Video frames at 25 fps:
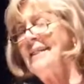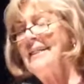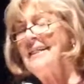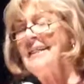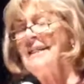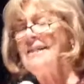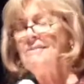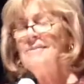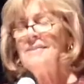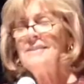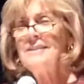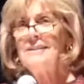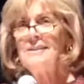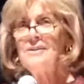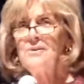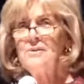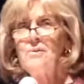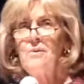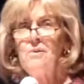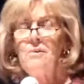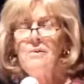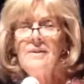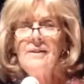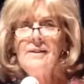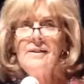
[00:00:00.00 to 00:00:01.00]
I was just
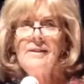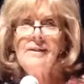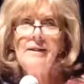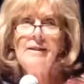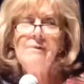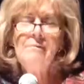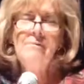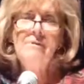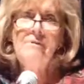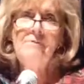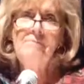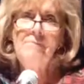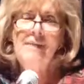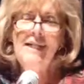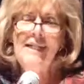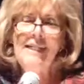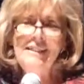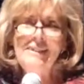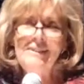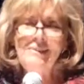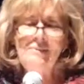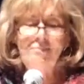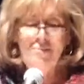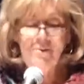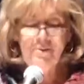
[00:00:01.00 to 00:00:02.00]
quoting a couple of men
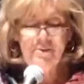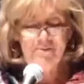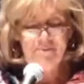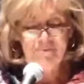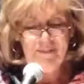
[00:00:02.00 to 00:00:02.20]
to prove